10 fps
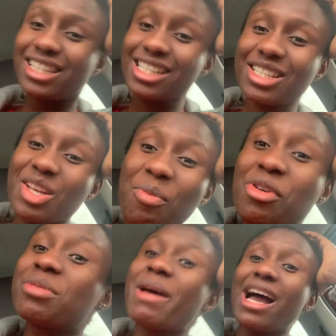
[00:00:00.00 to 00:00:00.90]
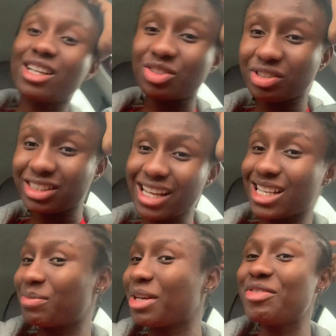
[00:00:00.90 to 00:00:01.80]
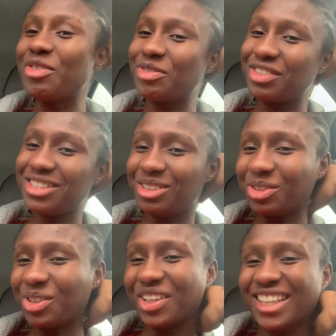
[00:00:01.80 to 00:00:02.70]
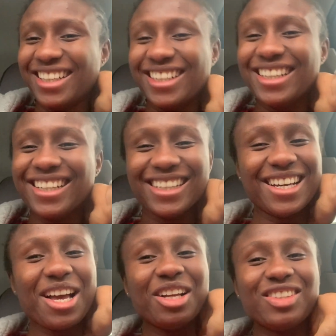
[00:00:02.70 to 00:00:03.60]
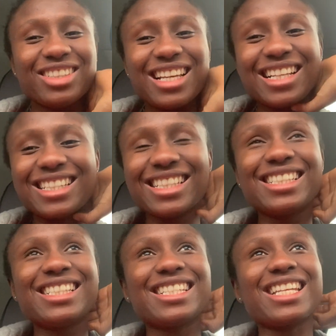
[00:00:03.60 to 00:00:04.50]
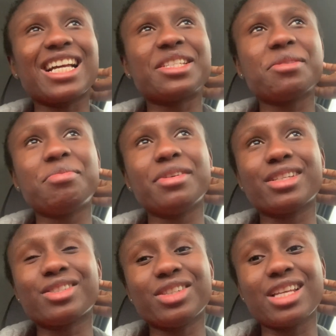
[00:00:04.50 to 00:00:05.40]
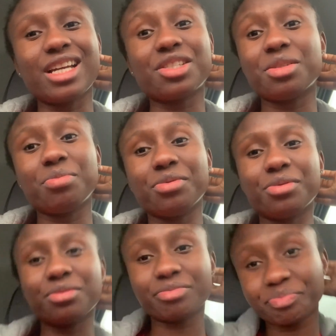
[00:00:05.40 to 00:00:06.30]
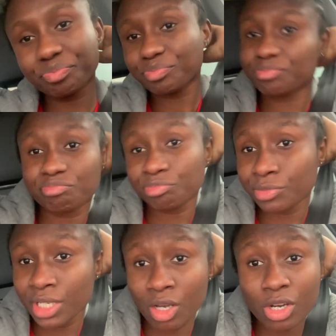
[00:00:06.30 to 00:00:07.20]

this is almost my house rent that I spent for feeding, so those that think things are cheap here yeah, it's not that cheap oh.